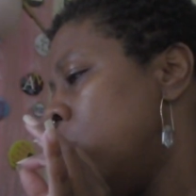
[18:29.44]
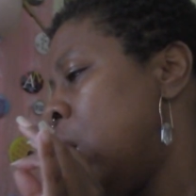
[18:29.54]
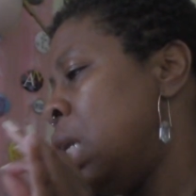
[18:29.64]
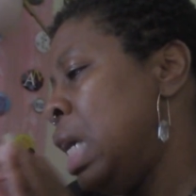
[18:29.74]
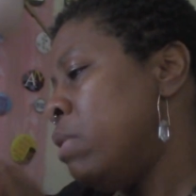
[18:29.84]

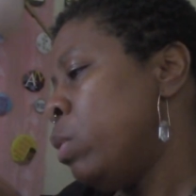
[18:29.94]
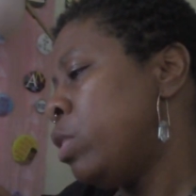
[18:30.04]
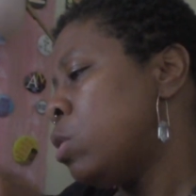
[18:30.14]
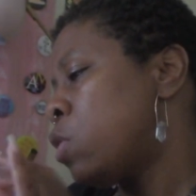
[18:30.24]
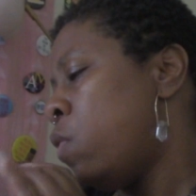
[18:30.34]
And even with
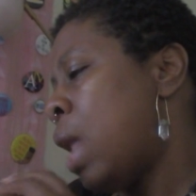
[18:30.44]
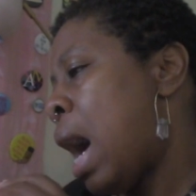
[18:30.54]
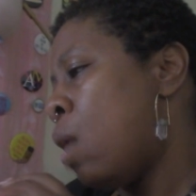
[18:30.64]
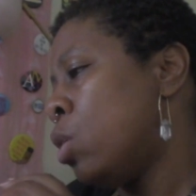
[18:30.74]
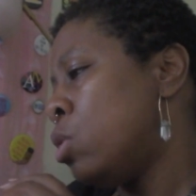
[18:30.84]
those
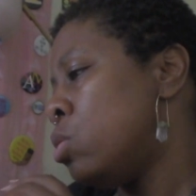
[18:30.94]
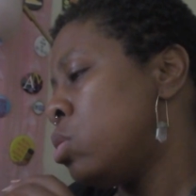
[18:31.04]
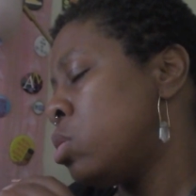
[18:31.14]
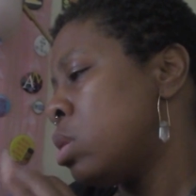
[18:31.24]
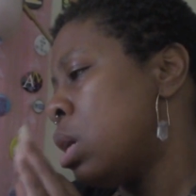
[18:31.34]

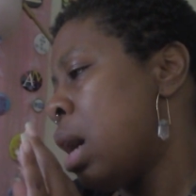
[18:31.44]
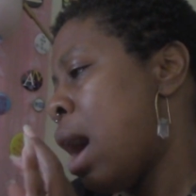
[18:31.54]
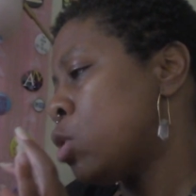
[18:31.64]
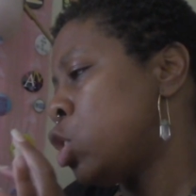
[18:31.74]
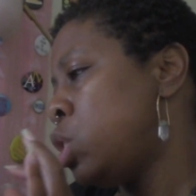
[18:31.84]
flowers,
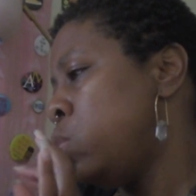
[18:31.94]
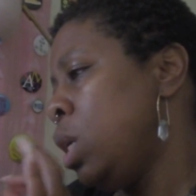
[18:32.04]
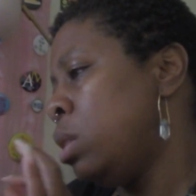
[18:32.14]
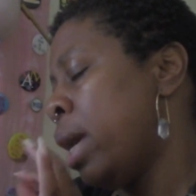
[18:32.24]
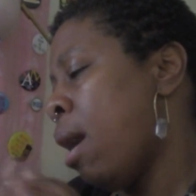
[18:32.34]
how
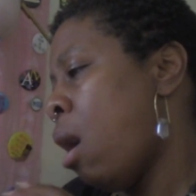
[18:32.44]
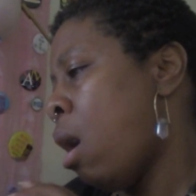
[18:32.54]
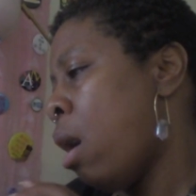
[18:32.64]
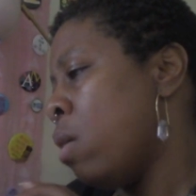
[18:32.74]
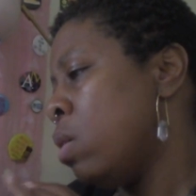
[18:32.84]
sweet they
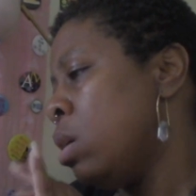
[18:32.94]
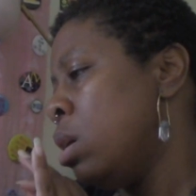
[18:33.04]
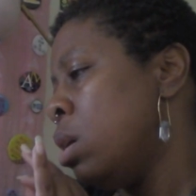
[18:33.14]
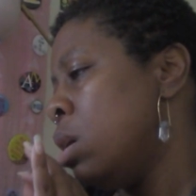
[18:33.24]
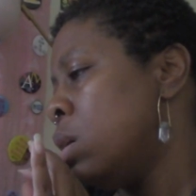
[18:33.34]
are.
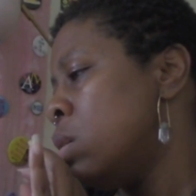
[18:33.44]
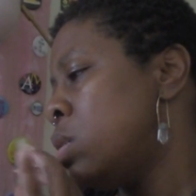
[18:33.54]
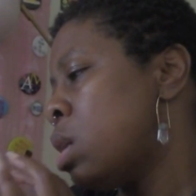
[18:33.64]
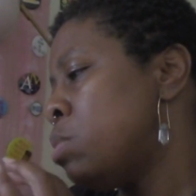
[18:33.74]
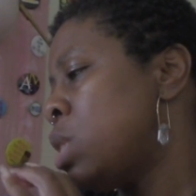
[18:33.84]

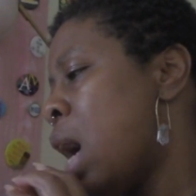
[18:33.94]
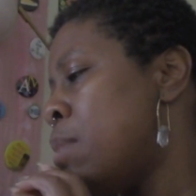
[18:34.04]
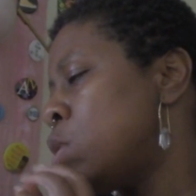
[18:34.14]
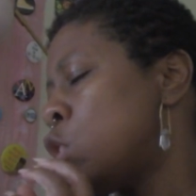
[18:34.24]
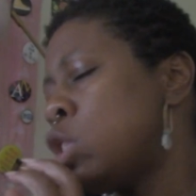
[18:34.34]

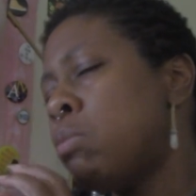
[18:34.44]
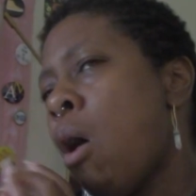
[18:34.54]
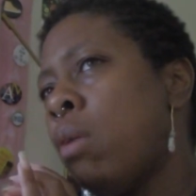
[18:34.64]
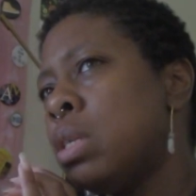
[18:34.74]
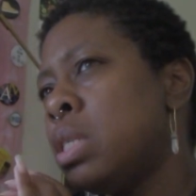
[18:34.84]
Sometimes the
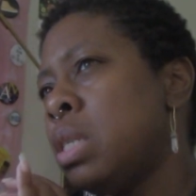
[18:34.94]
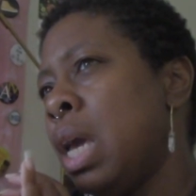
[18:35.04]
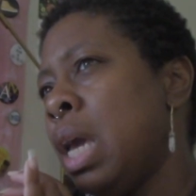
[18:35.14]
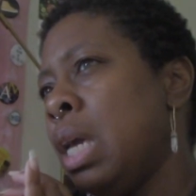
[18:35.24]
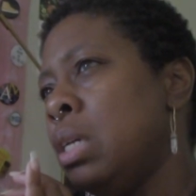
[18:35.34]
smallest
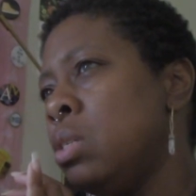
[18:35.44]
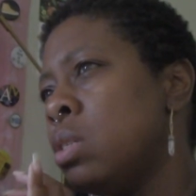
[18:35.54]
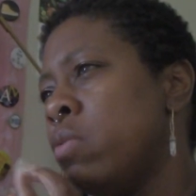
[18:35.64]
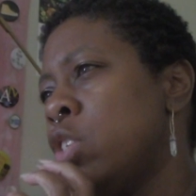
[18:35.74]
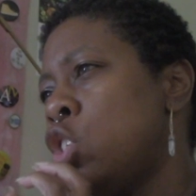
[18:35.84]
things,
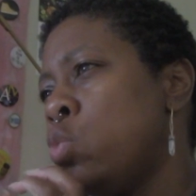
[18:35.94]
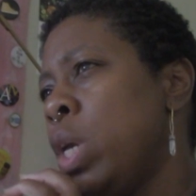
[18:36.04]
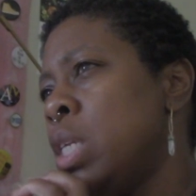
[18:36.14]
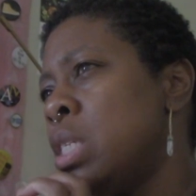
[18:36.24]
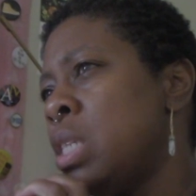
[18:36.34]
the
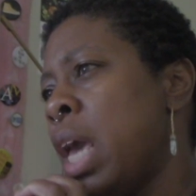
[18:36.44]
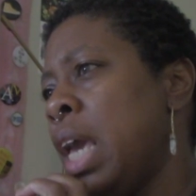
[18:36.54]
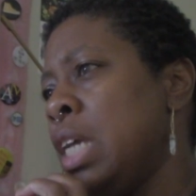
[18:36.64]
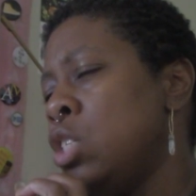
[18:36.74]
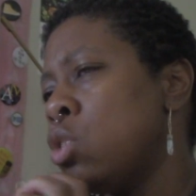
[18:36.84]
sweetest
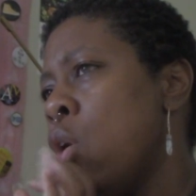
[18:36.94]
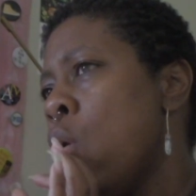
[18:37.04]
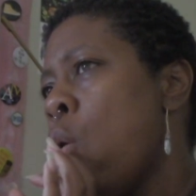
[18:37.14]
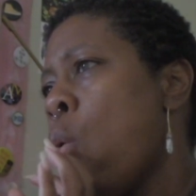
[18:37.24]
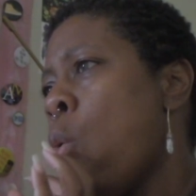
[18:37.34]
things,
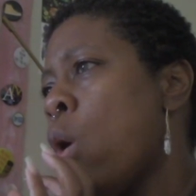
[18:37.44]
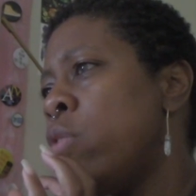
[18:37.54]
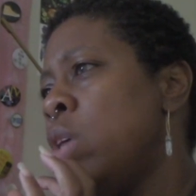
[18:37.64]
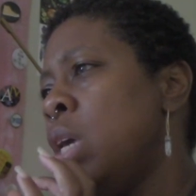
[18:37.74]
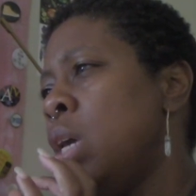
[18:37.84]
or
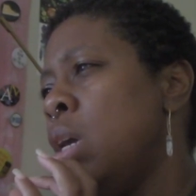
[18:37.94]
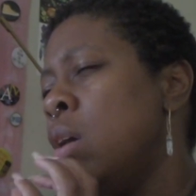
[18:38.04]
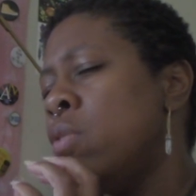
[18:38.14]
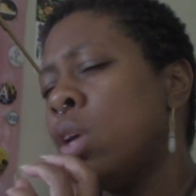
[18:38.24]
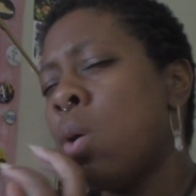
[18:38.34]
the
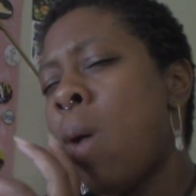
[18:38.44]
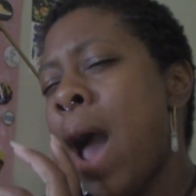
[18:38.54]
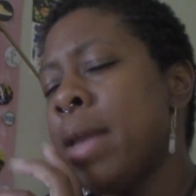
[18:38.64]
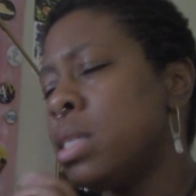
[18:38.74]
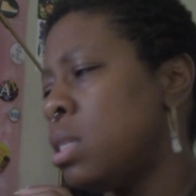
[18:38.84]

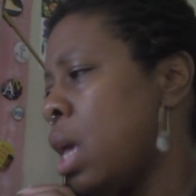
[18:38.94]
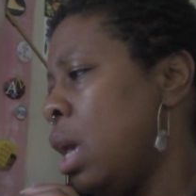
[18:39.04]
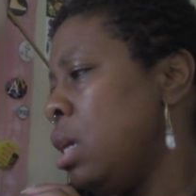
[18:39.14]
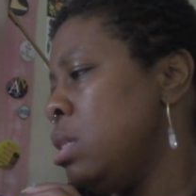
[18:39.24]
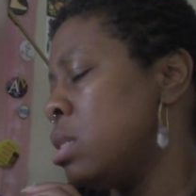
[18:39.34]
quietest
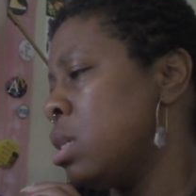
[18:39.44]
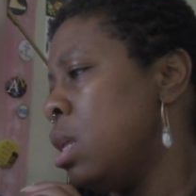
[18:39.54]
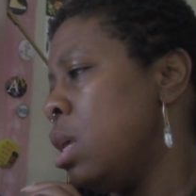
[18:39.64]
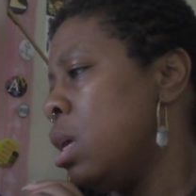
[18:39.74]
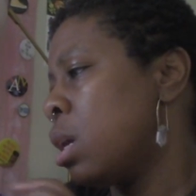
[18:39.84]
things
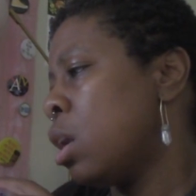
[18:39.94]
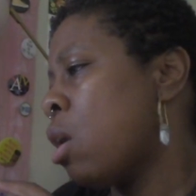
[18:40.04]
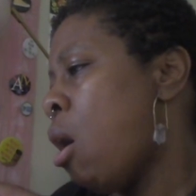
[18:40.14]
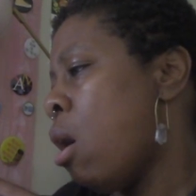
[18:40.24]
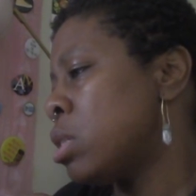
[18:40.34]
can
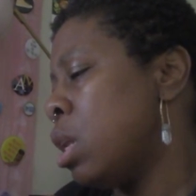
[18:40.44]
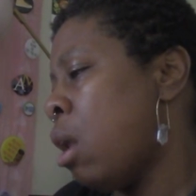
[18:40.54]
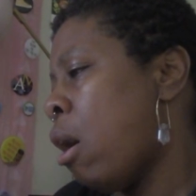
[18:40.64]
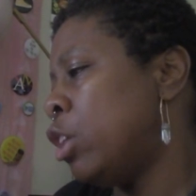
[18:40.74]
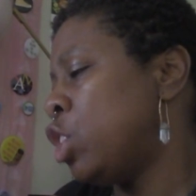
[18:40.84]
cause a
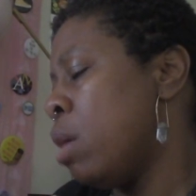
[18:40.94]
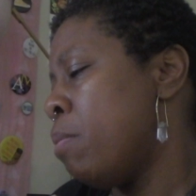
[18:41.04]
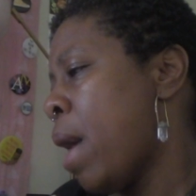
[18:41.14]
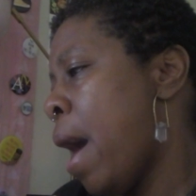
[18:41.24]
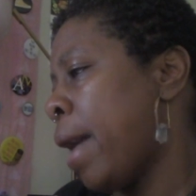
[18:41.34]
large
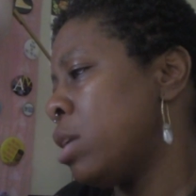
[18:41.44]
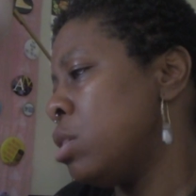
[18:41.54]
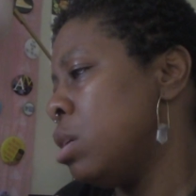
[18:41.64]
impact.